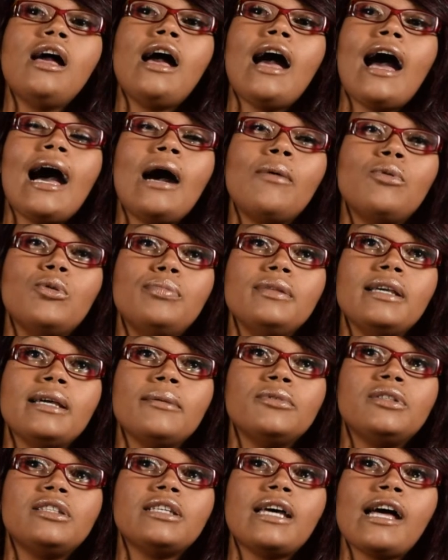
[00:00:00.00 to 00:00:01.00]
I will be able
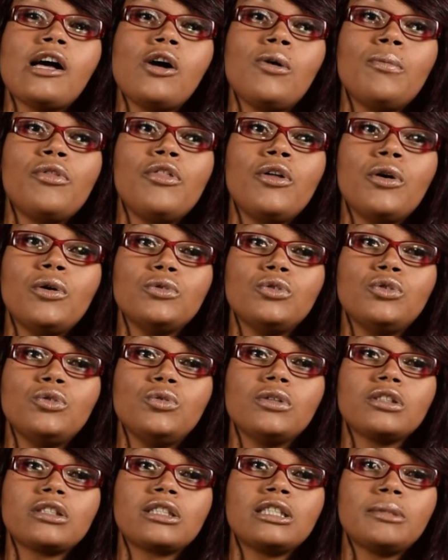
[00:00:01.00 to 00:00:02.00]
to help those who
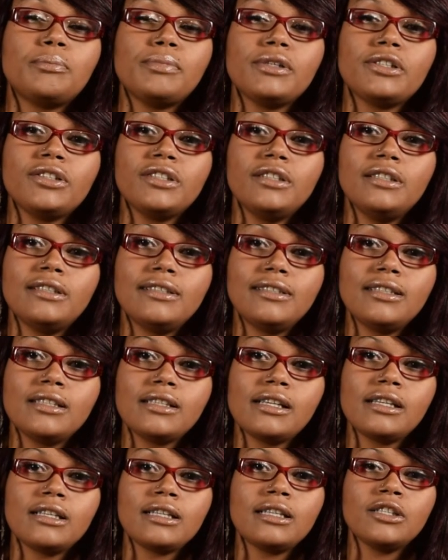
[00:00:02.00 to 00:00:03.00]
are experiencing
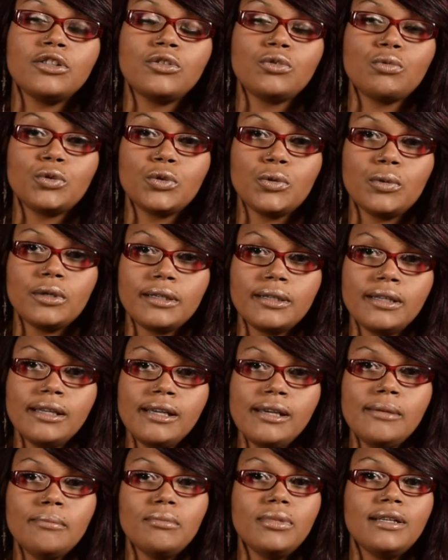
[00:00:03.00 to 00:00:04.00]
it get through it,
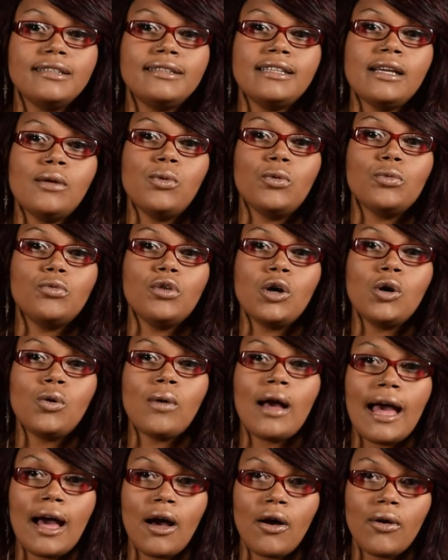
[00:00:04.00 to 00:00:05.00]
because they won't know
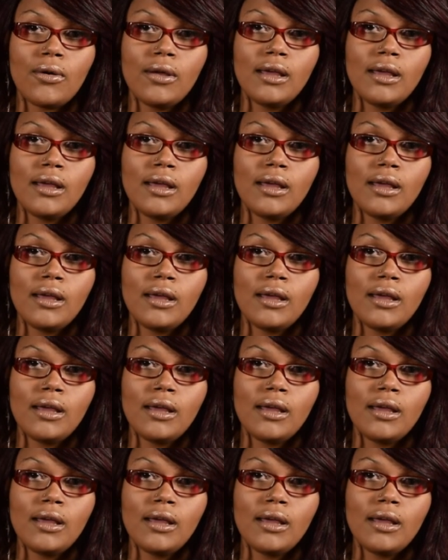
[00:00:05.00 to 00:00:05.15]
how.